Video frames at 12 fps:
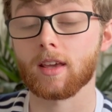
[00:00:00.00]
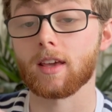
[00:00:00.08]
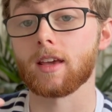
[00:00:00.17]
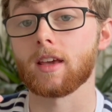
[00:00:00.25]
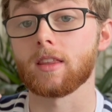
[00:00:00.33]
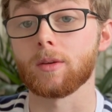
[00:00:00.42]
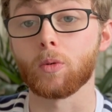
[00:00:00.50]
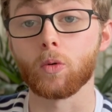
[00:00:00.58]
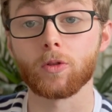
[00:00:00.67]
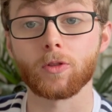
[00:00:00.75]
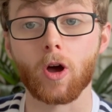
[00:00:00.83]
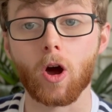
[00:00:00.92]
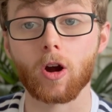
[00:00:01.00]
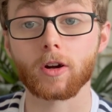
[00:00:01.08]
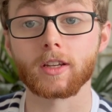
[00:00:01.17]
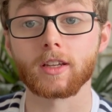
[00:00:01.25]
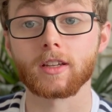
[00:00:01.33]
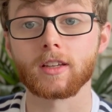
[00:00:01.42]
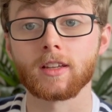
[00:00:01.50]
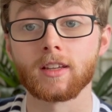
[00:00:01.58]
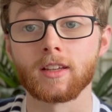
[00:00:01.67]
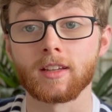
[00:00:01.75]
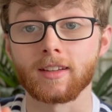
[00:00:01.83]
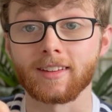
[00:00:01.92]
They both target
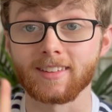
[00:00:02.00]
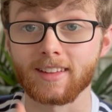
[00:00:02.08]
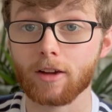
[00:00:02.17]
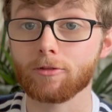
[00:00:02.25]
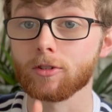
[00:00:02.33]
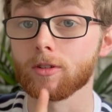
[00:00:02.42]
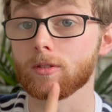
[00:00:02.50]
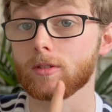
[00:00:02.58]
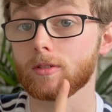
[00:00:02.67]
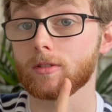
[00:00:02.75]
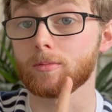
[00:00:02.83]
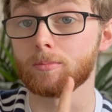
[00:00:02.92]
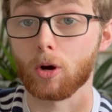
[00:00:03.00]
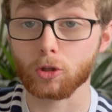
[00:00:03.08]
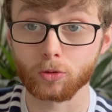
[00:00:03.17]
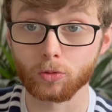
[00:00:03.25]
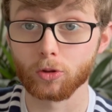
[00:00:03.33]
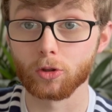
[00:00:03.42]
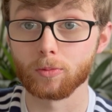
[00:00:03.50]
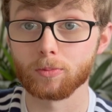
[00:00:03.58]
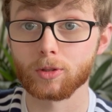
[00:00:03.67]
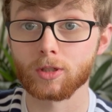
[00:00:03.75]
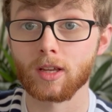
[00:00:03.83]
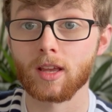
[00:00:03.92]
different muscle
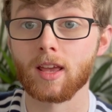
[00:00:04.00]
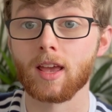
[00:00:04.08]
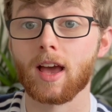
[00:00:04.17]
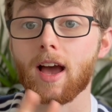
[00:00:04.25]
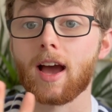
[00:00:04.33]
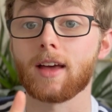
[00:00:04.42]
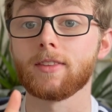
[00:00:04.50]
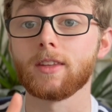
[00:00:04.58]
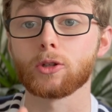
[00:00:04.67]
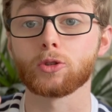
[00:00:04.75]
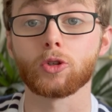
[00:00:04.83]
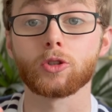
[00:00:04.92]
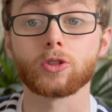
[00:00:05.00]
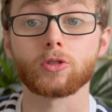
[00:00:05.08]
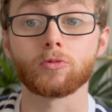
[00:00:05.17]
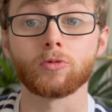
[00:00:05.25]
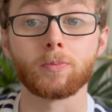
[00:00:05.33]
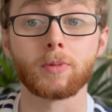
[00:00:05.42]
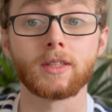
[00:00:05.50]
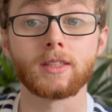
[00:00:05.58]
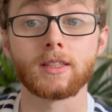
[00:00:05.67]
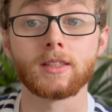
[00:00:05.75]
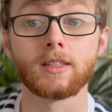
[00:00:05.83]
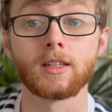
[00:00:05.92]
groups and they are just
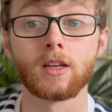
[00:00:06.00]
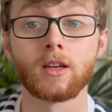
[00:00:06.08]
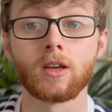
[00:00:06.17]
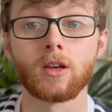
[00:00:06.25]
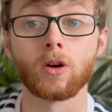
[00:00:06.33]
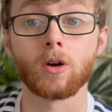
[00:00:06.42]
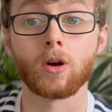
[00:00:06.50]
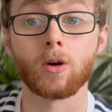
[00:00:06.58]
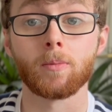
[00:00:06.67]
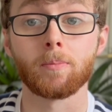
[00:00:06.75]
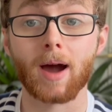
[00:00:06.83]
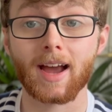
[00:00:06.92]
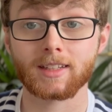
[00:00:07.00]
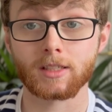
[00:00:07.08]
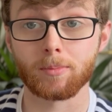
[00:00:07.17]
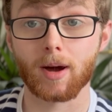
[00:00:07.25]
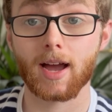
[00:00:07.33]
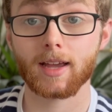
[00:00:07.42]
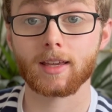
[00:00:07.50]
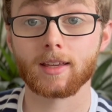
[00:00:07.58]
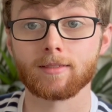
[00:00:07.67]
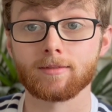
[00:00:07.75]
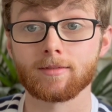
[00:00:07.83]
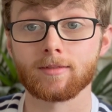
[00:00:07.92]
repeated back to back.
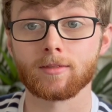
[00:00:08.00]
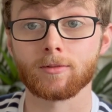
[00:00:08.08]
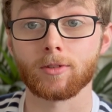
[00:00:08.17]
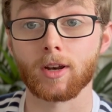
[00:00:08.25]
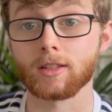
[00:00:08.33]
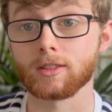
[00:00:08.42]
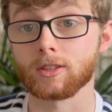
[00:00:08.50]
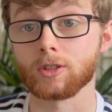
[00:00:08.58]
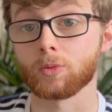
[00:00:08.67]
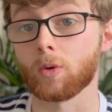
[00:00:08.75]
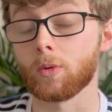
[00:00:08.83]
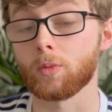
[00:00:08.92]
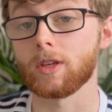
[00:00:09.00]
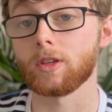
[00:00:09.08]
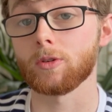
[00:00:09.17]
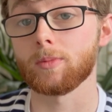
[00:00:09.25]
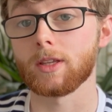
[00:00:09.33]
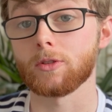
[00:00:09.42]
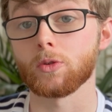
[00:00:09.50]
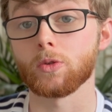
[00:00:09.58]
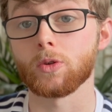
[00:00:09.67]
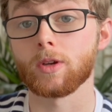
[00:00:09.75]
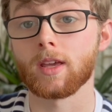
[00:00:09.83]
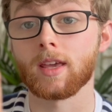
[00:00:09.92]
For instance, one week you may do